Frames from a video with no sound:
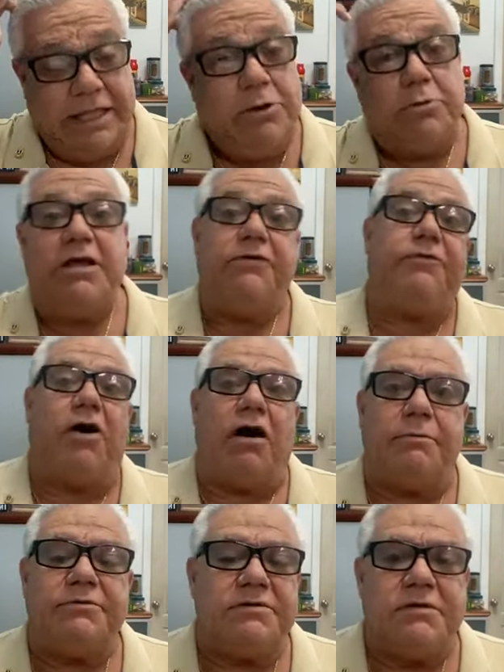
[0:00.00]
TOT
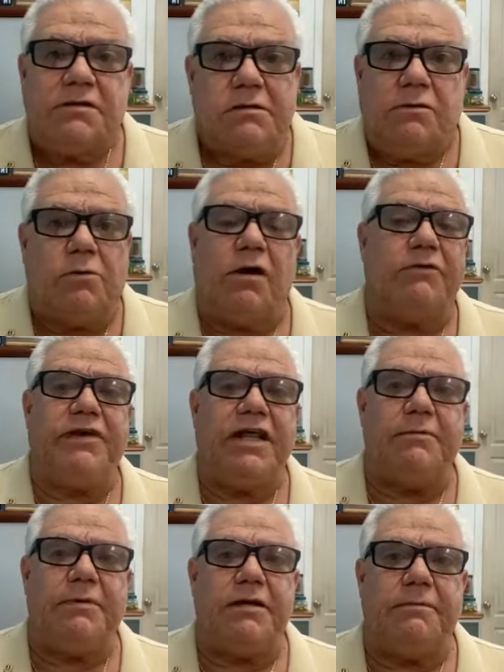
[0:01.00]
forms were
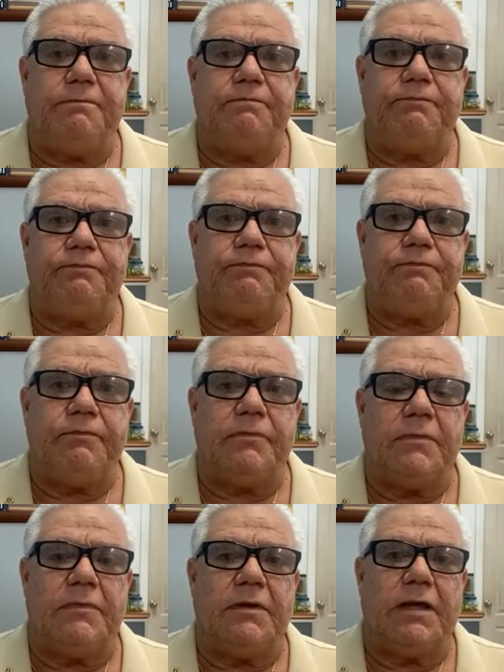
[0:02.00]
available.
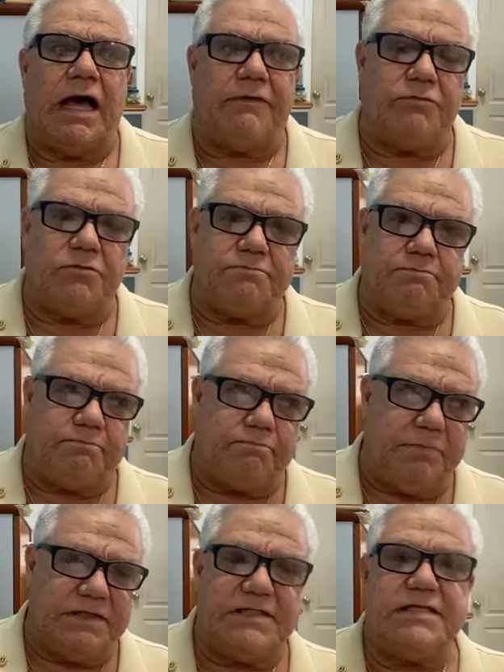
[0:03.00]
Have those
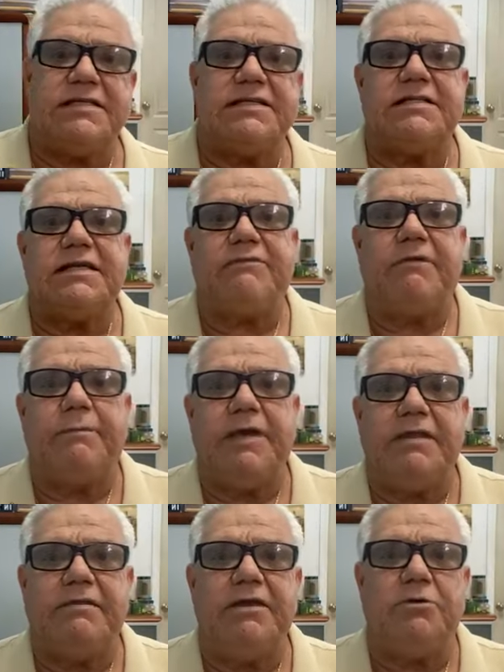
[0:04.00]
businesses ever
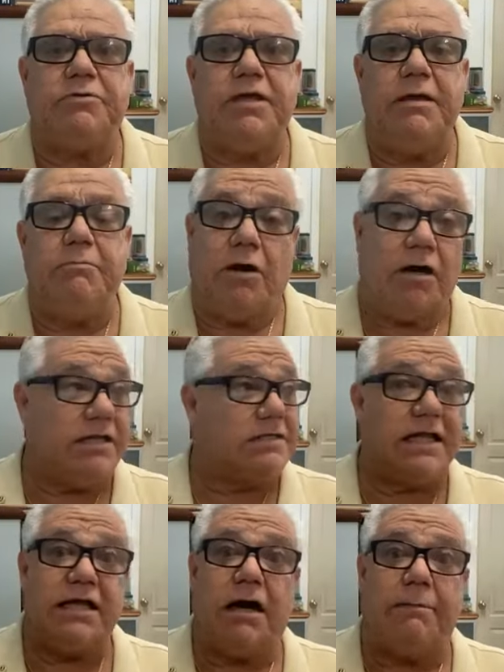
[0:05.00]
paid TOT? Because
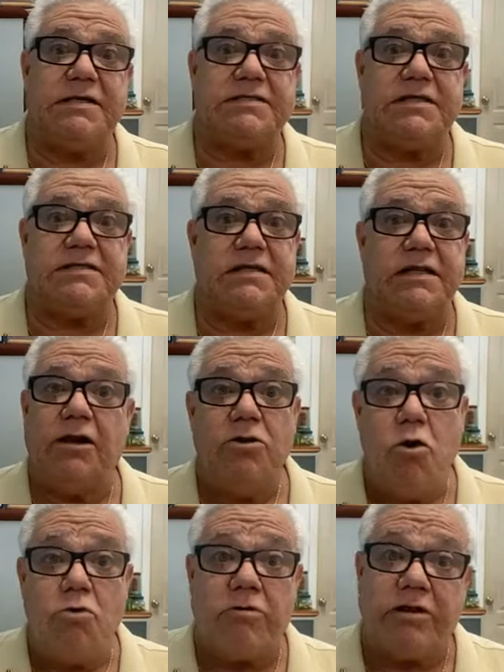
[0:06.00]
they said they got businesses, they're
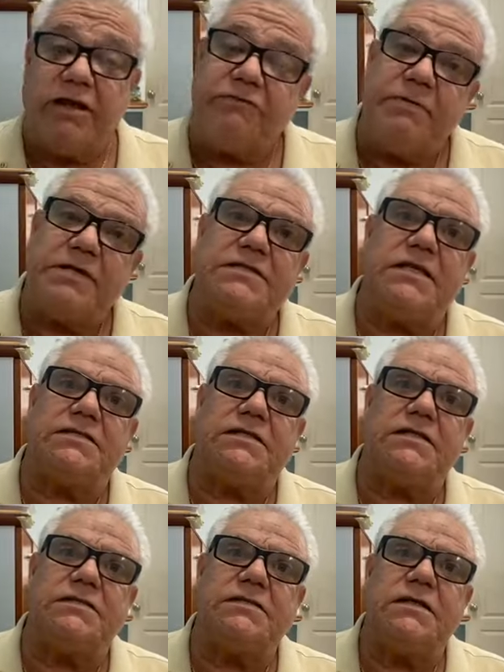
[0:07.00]
lucrative
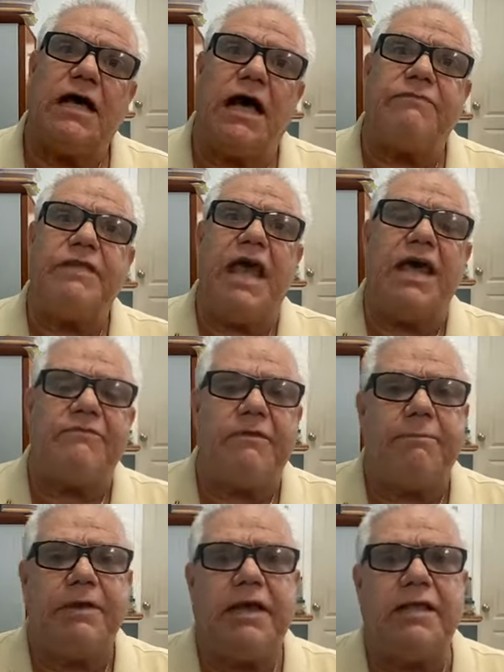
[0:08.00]
businesses. Have they
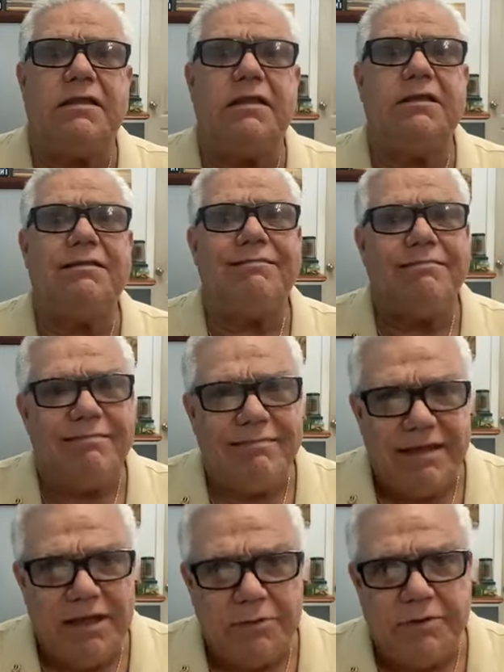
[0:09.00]
ever paid
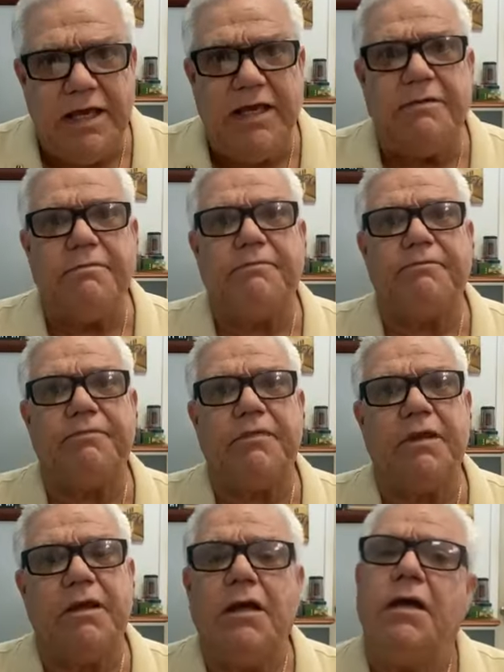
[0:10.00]
TOT?
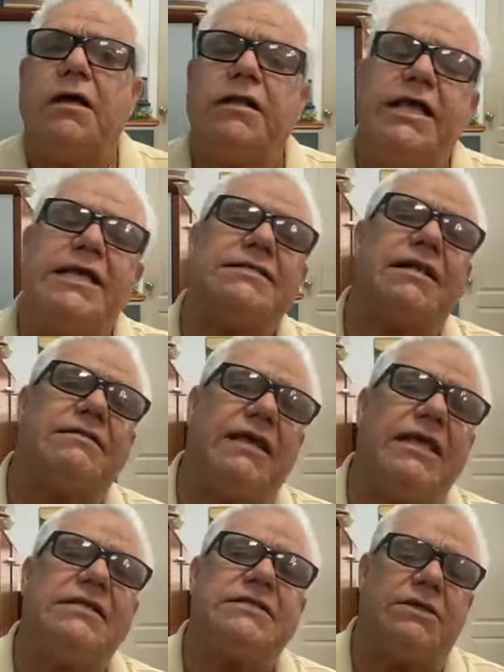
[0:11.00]
These are
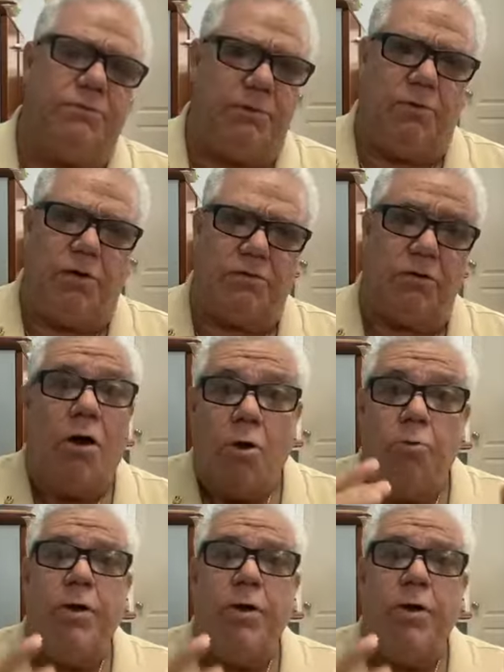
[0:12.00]
things that we want to.